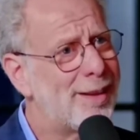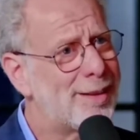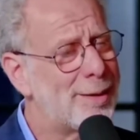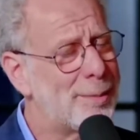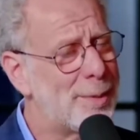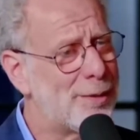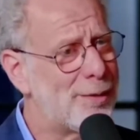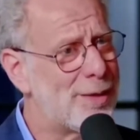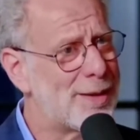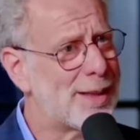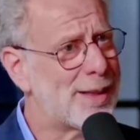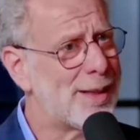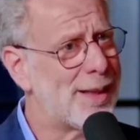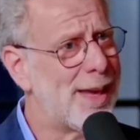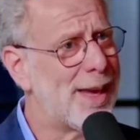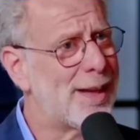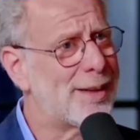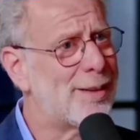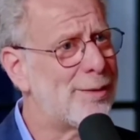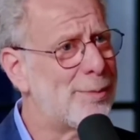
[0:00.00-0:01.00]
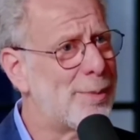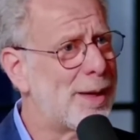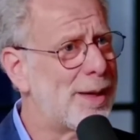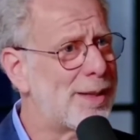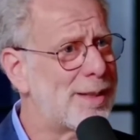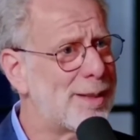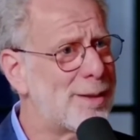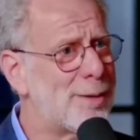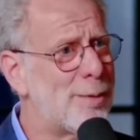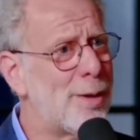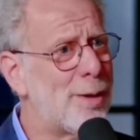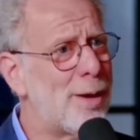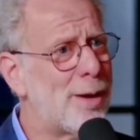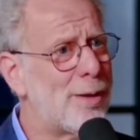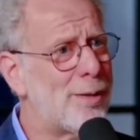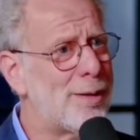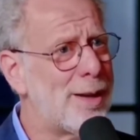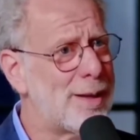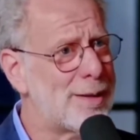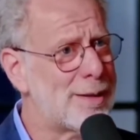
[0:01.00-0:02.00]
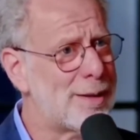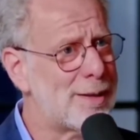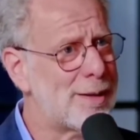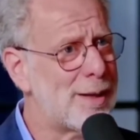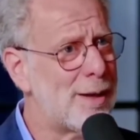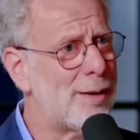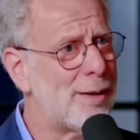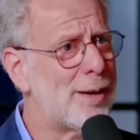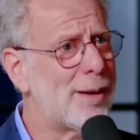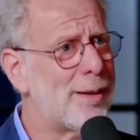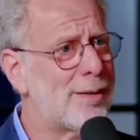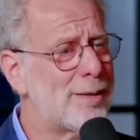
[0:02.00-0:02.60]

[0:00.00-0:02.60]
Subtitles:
to be physically active because it's no longer necessary.